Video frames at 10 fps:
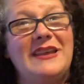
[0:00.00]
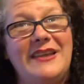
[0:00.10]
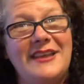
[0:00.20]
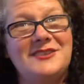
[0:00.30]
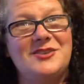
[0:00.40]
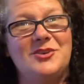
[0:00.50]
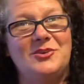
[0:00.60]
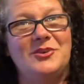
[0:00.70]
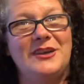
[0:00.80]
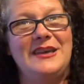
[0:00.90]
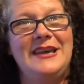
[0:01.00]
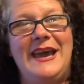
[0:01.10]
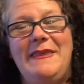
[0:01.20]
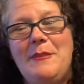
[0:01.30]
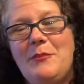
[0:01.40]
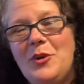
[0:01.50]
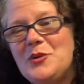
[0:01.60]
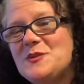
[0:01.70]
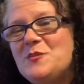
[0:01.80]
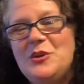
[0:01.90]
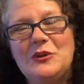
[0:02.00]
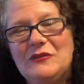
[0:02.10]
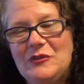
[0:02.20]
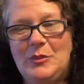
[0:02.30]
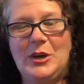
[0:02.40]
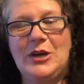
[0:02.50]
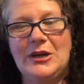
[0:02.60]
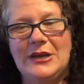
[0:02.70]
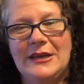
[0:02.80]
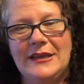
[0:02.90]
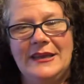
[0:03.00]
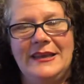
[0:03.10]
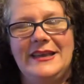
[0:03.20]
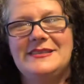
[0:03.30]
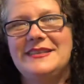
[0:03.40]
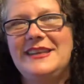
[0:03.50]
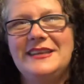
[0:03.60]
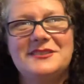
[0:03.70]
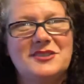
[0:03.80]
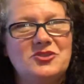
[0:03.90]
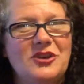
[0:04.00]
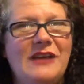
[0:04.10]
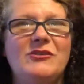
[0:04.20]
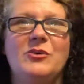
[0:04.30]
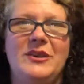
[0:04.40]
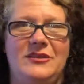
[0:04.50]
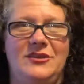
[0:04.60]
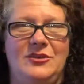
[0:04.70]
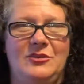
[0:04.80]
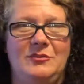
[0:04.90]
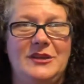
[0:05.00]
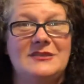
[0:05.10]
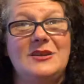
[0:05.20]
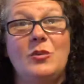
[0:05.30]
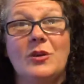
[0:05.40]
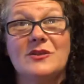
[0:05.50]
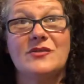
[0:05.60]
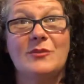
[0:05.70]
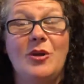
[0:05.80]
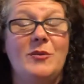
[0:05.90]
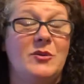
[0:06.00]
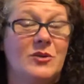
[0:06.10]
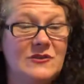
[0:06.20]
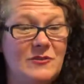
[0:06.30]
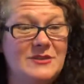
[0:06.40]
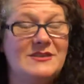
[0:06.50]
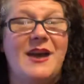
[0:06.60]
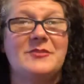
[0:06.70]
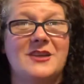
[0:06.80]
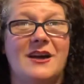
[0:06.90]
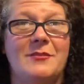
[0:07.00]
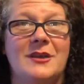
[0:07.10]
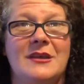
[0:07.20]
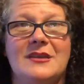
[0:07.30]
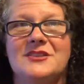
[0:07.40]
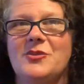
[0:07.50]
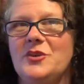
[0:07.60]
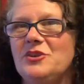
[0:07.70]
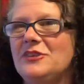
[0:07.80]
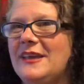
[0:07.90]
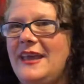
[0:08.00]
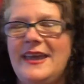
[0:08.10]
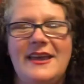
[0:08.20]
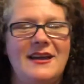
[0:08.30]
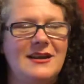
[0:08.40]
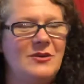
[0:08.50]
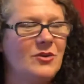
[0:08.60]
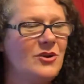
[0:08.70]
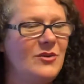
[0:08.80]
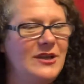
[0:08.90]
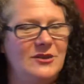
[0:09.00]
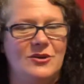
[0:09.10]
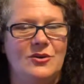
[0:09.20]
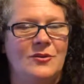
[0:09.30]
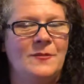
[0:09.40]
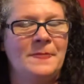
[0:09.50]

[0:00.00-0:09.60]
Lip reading: gets you. And the most beautiful part is that he gets to travel with you, because he works from home. He works from his laptop. So when you're like, hey, honey, we're going, you know,